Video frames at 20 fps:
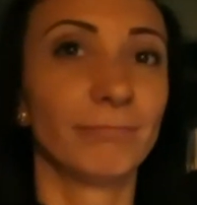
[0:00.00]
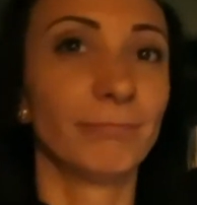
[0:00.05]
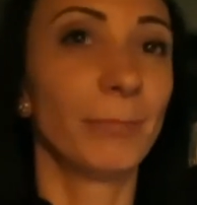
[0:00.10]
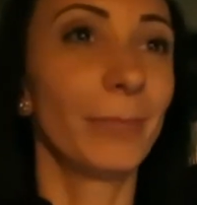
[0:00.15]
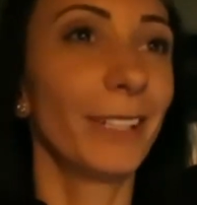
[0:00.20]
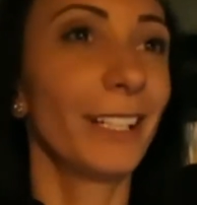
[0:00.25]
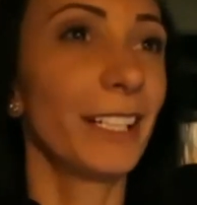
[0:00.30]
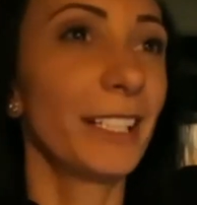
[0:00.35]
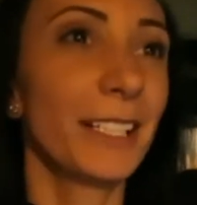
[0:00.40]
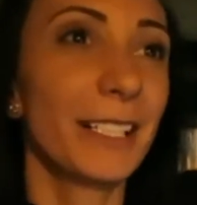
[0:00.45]

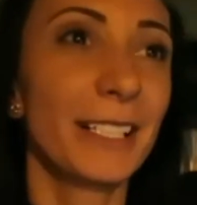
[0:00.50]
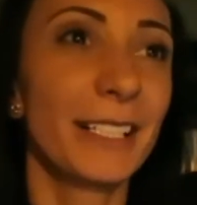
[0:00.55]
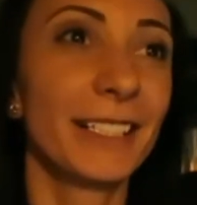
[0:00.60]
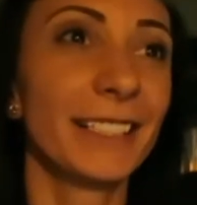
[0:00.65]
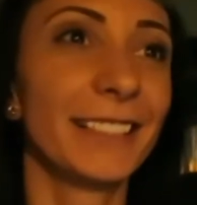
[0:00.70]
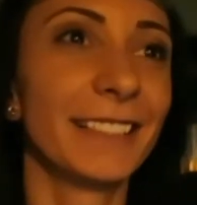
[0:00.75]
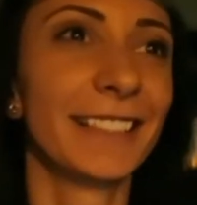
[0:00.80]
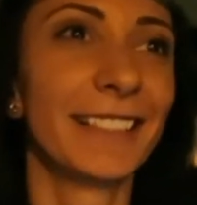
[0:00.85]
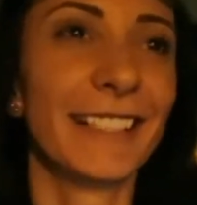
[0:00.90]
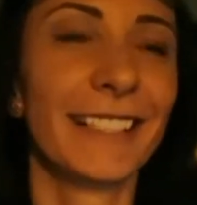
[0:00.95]
But
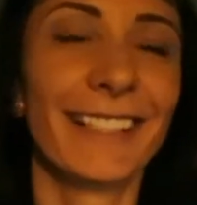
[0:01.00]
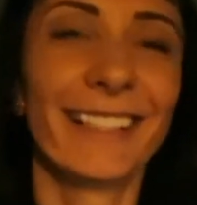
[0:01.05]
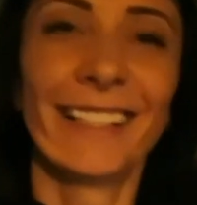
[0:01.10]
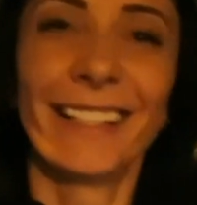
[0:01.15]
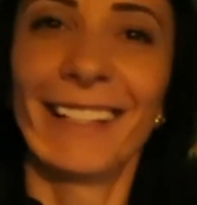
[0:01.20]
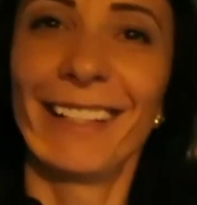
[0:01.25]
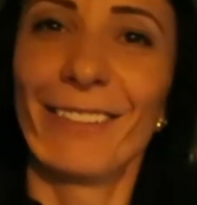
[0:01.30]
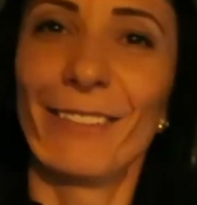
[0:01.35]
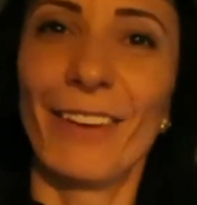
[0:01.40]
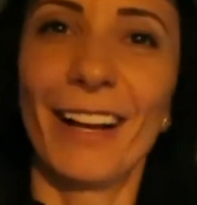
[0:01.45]

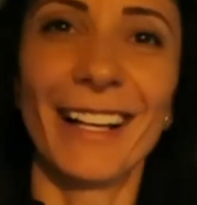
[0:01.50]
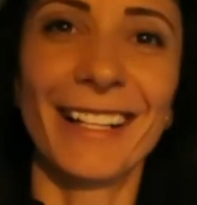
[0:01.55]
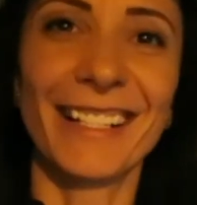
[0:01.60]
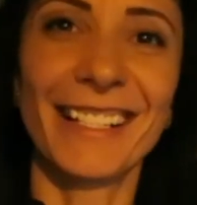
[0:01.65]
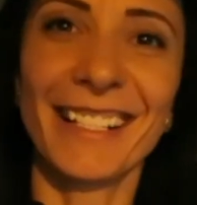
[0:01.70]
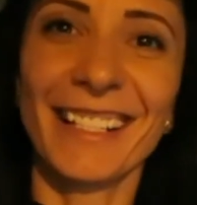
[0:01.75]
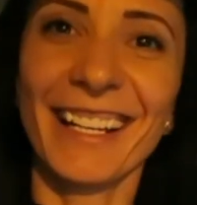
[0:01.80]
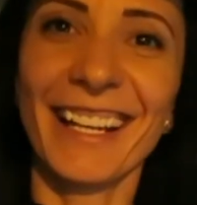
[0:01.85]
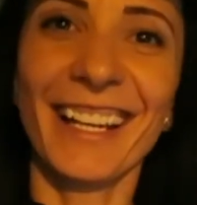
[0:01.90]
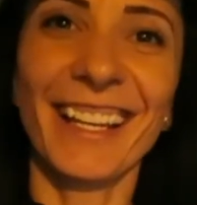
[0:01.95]

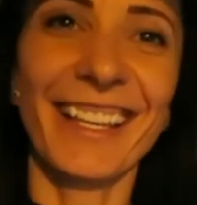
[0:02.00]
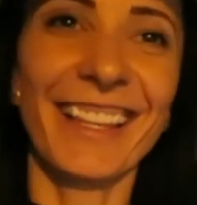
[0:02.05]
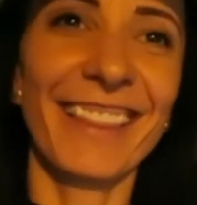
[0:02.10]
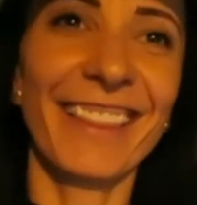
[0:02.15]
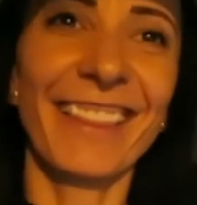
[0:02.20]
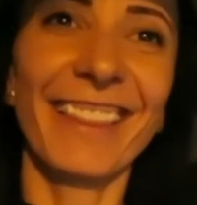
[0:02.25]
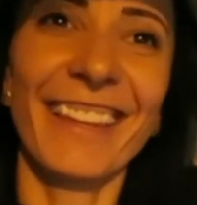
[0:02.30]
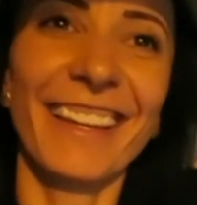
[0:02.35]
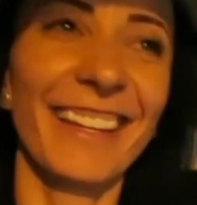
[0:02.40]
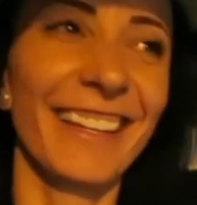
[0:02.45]
once
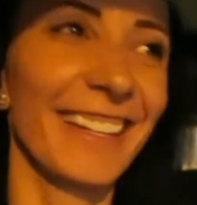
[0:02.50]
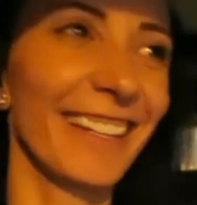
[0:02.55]
again,